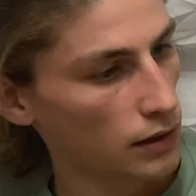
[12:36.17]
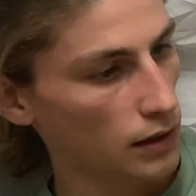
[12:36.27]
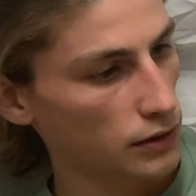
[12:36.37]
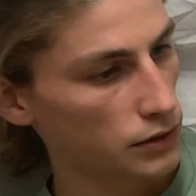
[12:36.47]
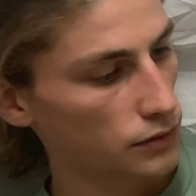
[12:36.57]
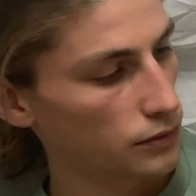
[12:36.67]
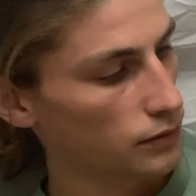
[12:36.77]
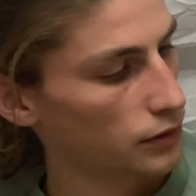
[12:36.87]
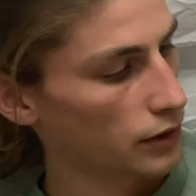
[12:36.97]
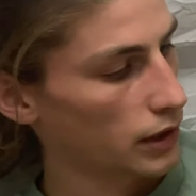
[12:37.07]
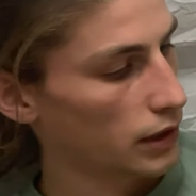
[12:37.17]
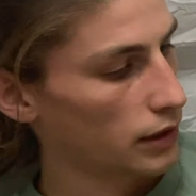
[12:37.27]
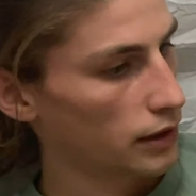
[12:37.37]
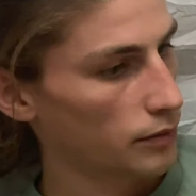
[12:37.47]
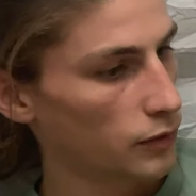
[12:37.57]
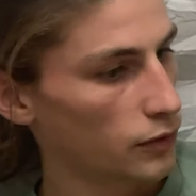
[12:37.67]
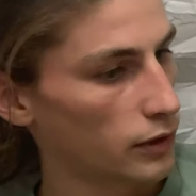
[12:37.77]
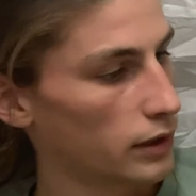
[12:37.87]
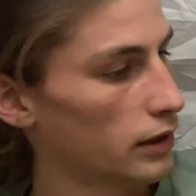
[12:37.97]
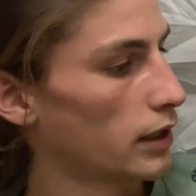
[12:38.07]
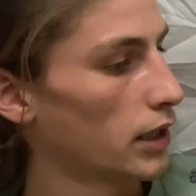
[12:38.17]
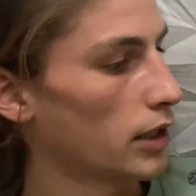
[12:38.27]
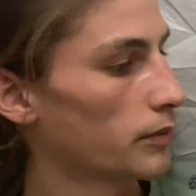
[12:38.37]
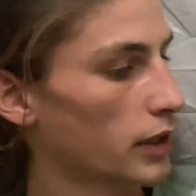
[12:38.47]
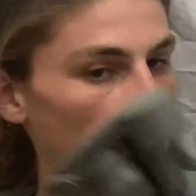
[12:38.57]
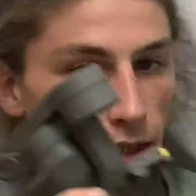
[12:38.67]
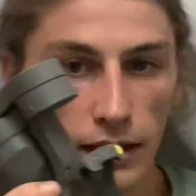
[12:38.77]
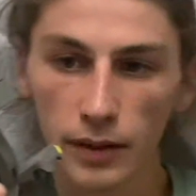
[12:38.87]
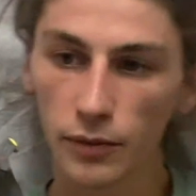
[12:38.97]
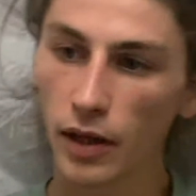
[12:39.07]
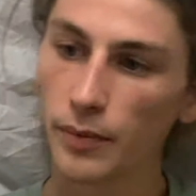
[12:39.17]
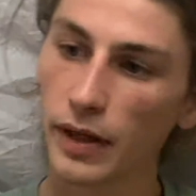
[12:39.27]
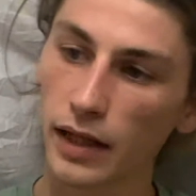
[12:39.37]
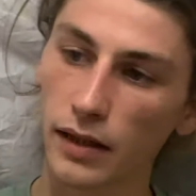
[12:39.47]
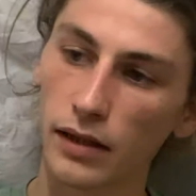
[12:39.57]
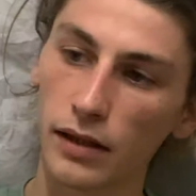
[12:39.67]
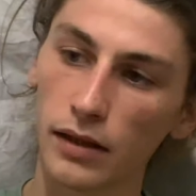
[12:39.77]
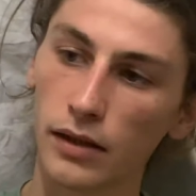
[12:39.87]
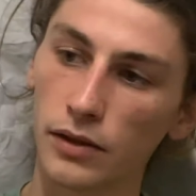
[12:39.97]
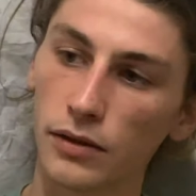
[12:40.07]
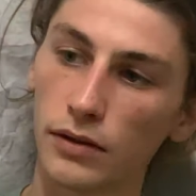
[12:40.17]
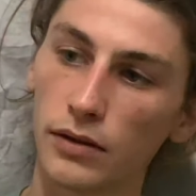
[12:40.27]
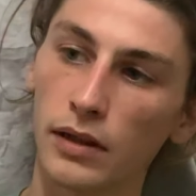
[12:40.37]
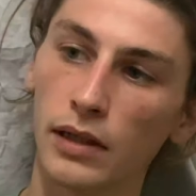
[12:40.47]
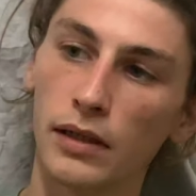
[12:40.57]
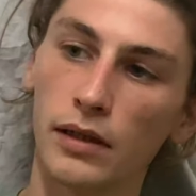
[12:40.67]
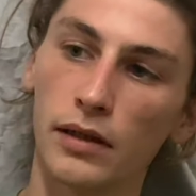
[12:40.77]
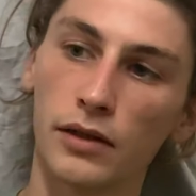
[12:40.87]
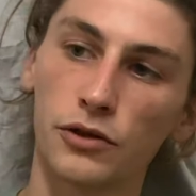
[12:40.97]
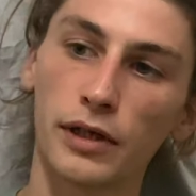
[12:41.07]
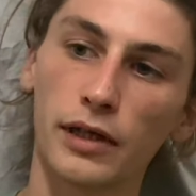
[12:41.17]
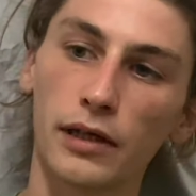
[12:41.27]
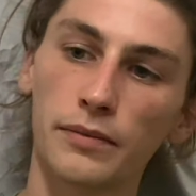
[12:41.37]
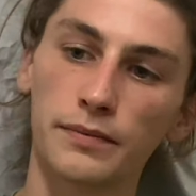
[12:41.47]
Gets you get in there more. Glad that they brought back the trigger.